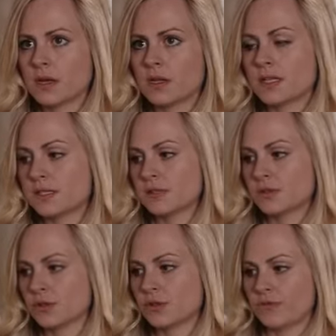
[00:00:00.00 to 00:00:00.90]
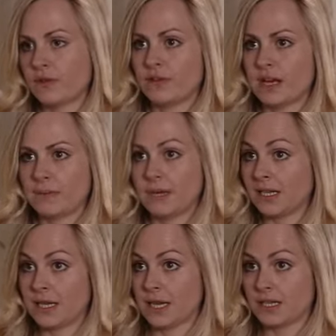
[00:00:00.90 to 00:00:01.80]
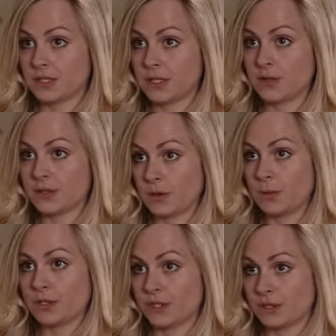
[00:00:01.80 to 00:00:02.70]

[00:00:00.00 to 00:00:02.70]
This doesn't reflect badly against you, so I want you